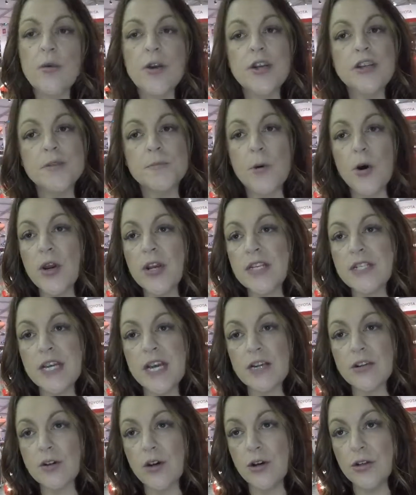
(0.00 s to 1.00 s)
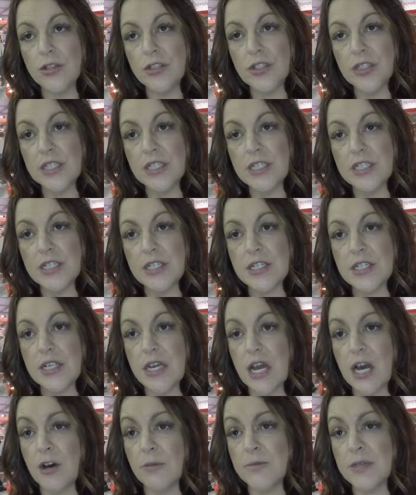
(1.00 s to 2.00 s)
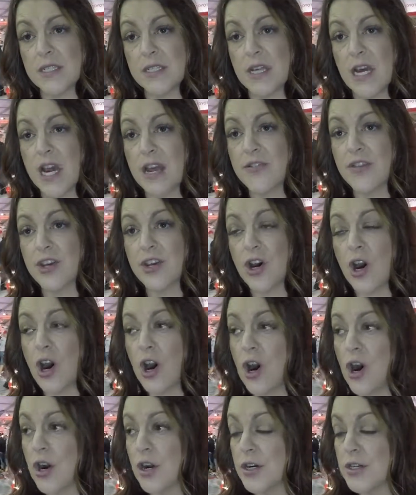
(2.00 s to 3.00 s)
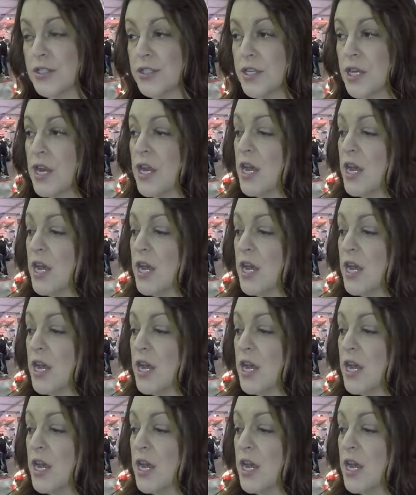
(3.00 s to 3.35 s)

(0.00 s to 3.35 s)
We use Boeing technology to help design the cars.